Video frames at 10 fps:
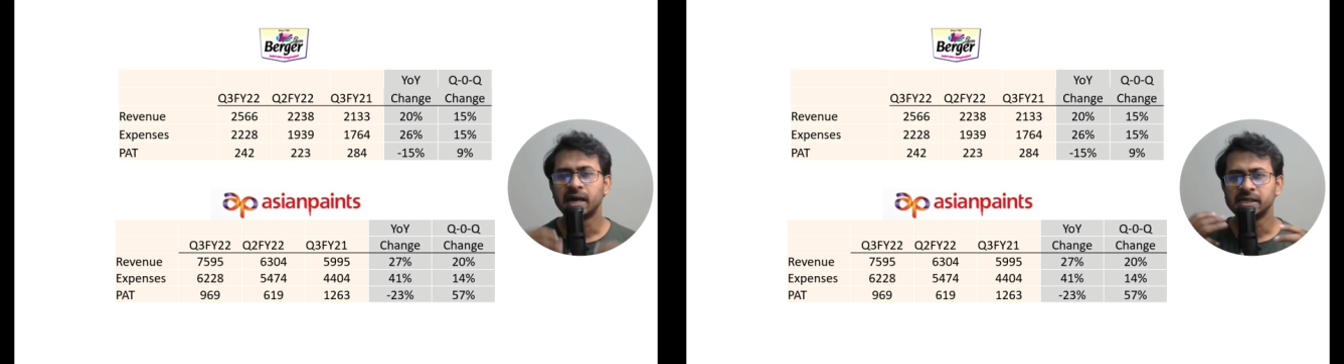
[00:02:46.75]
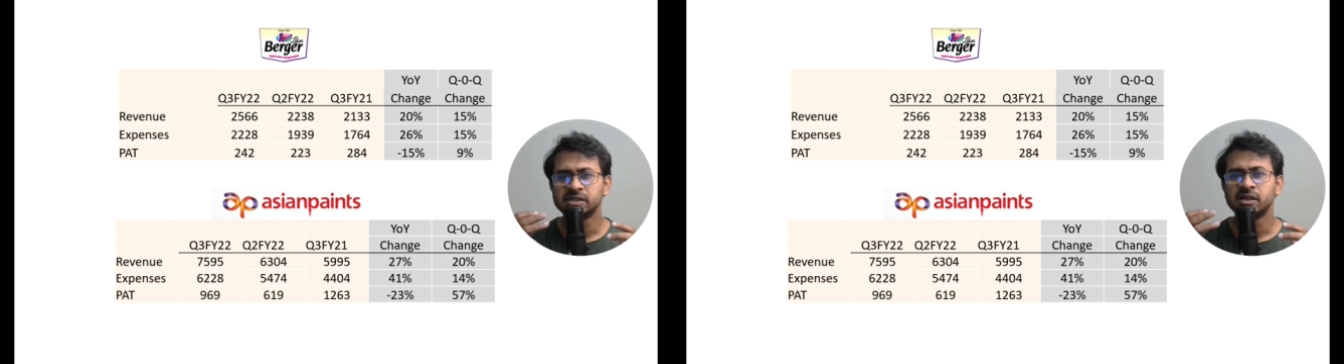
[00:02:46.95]

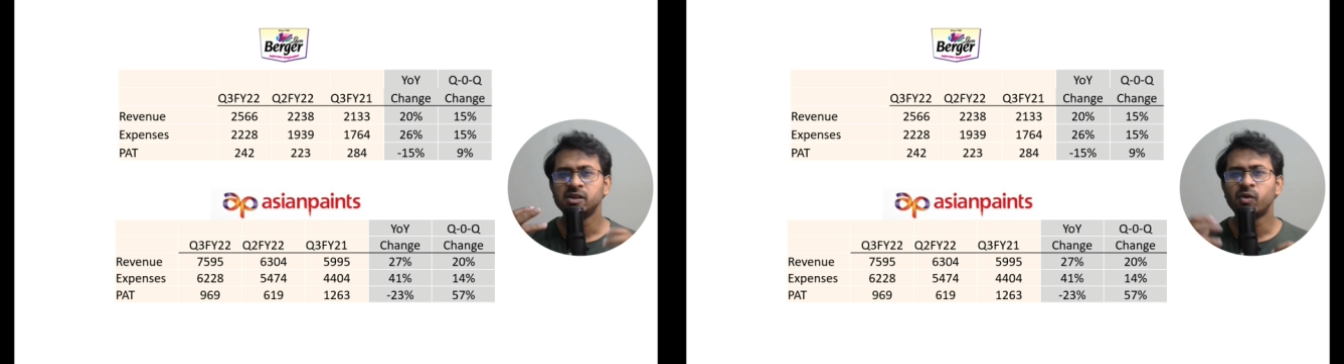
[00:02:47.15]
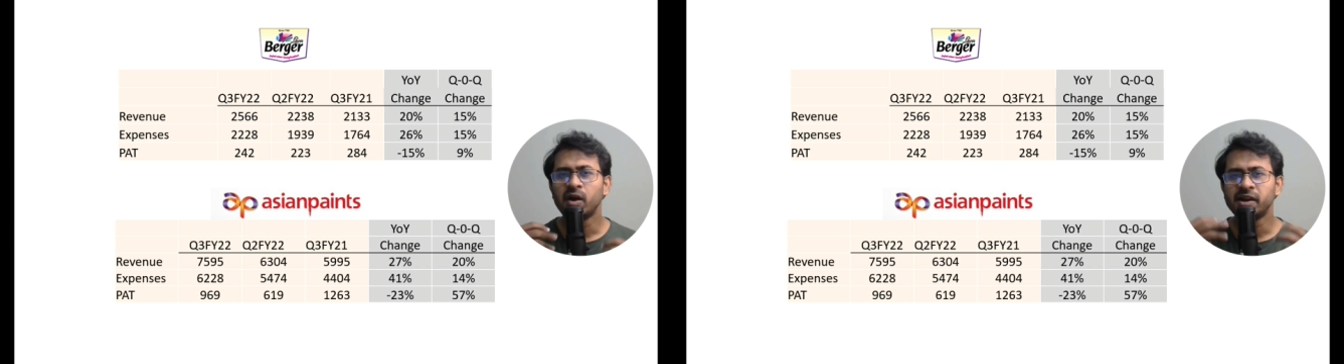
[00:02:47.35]
Guys,
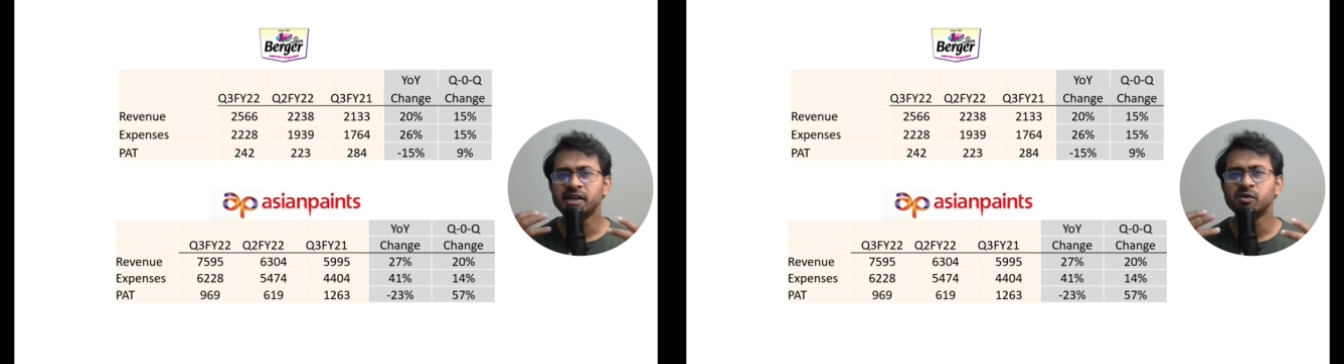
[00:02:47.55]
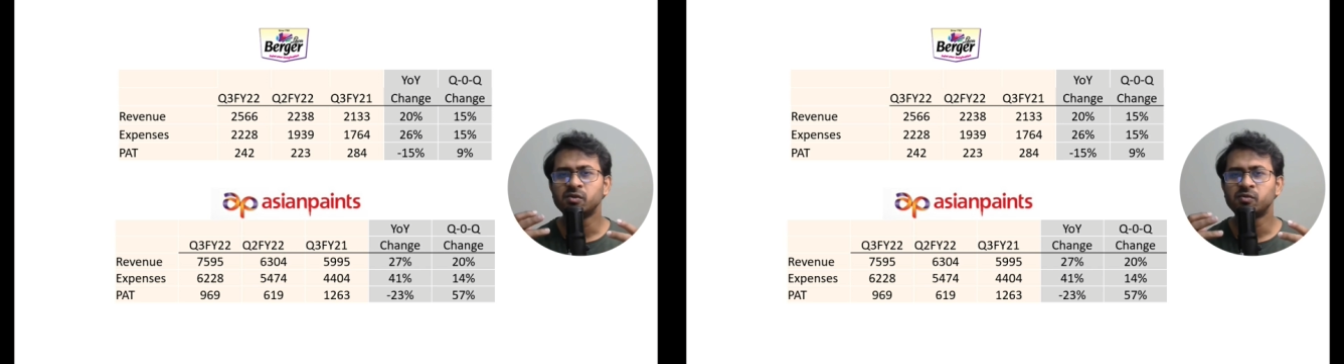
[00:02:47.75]
you already
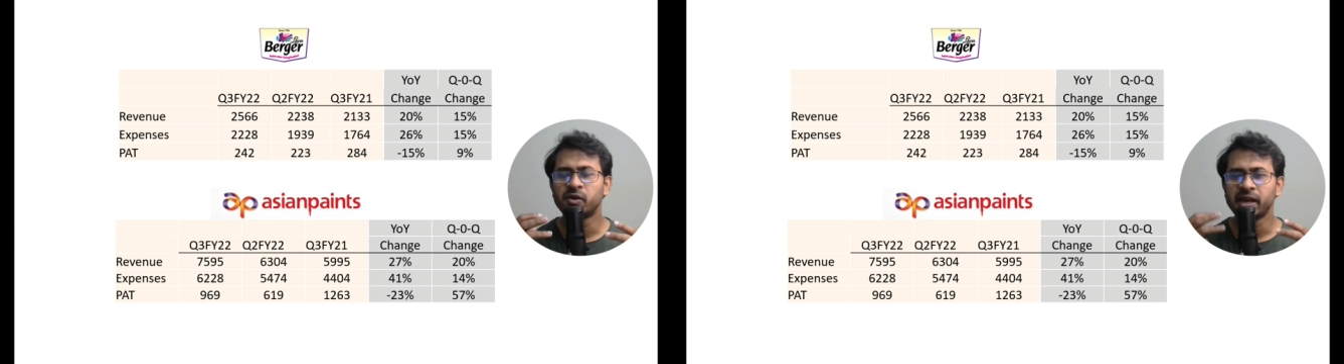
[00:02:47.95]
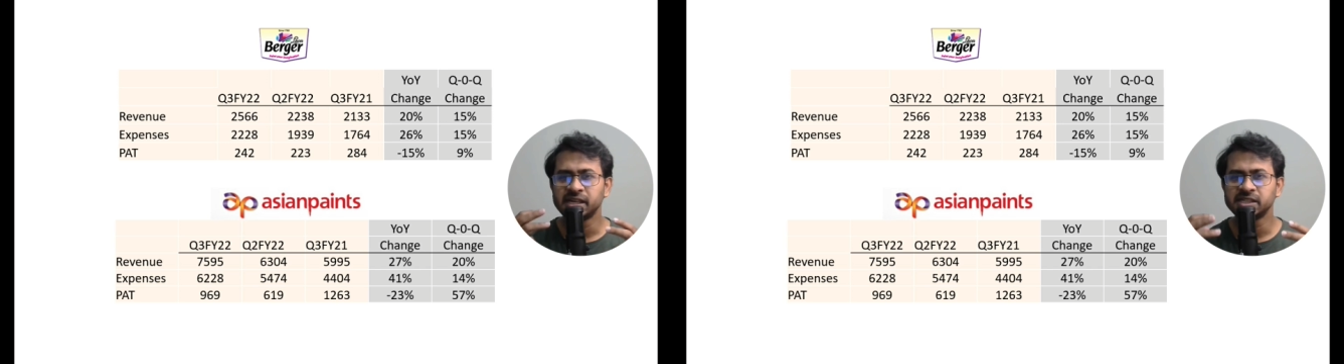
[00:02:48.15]
know
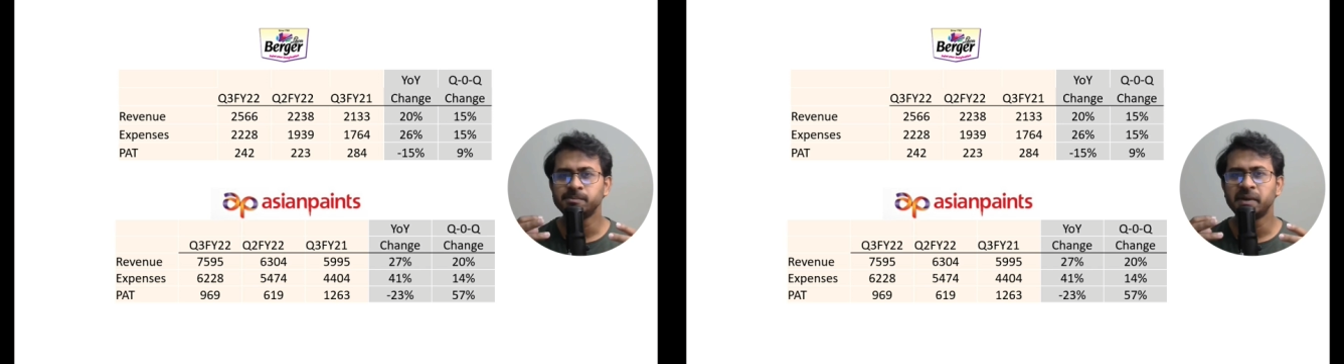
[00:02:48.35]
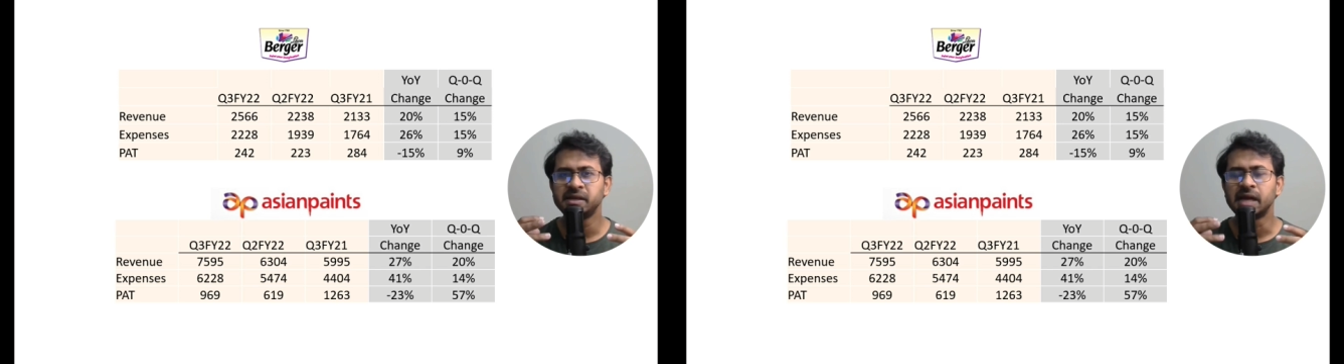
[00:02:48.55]
for Asian
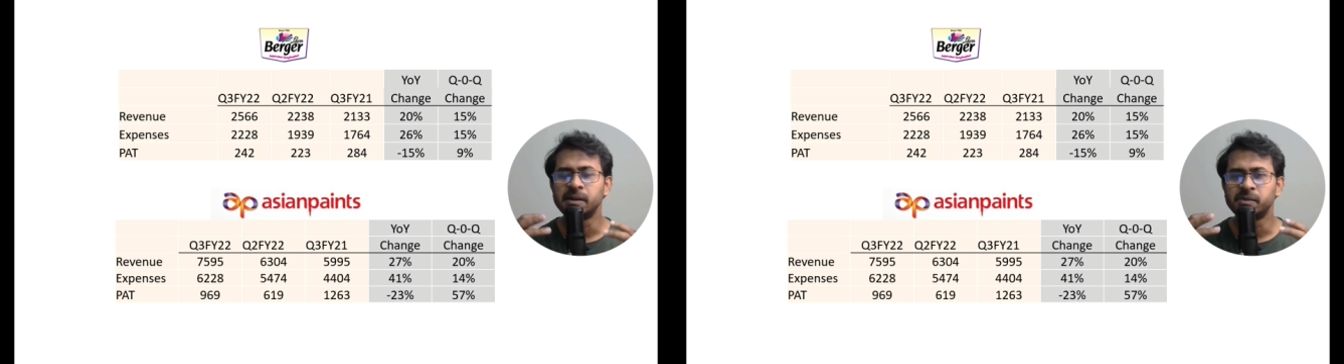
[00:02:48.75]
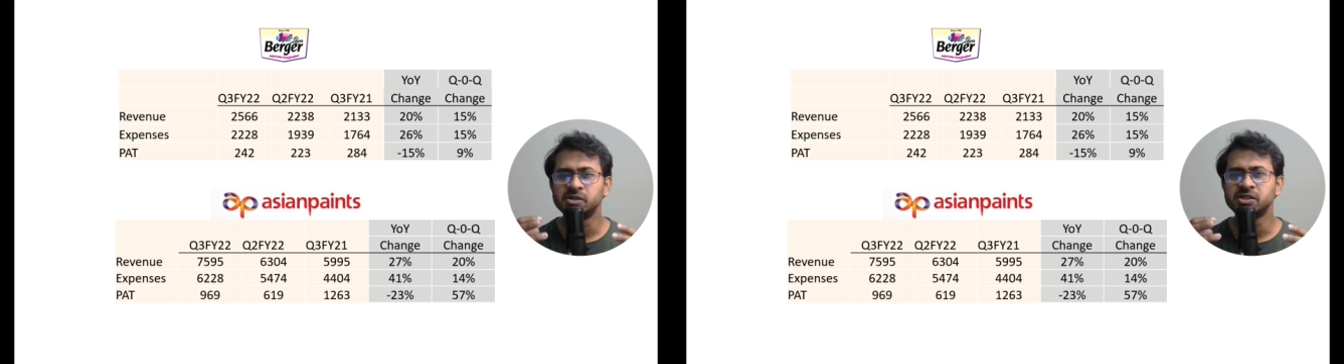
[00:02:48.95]
Paint
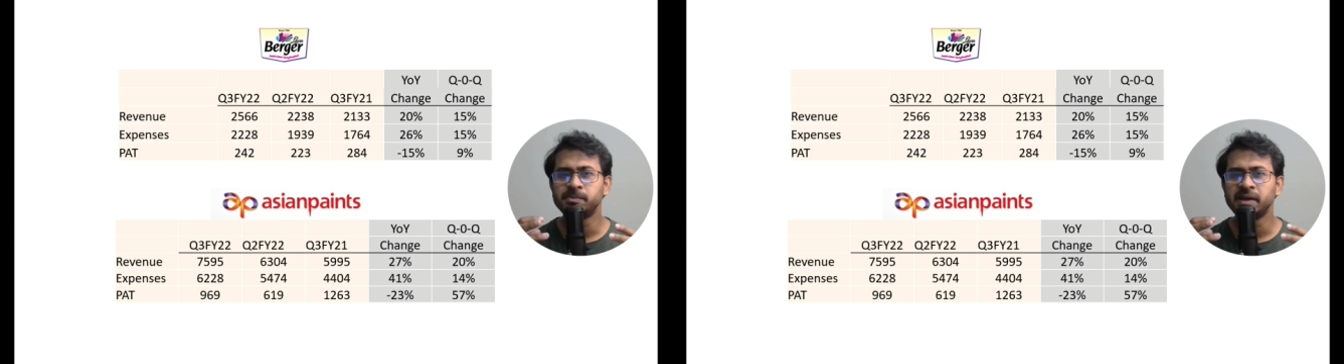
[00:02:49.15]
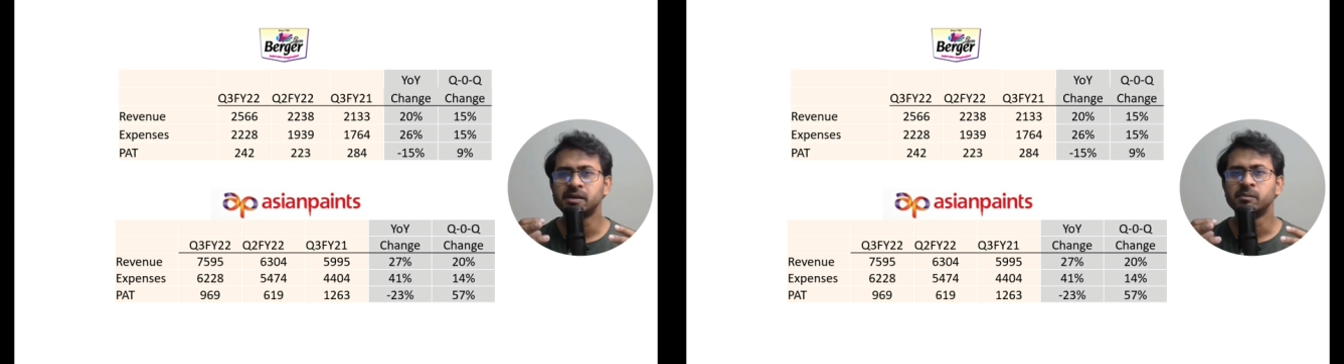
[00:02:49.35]
and Berger
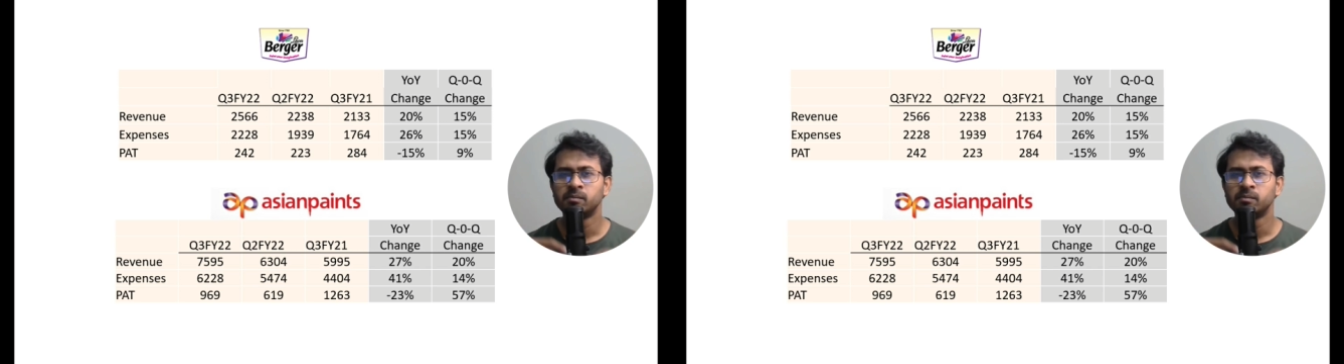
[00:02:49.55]
Paint,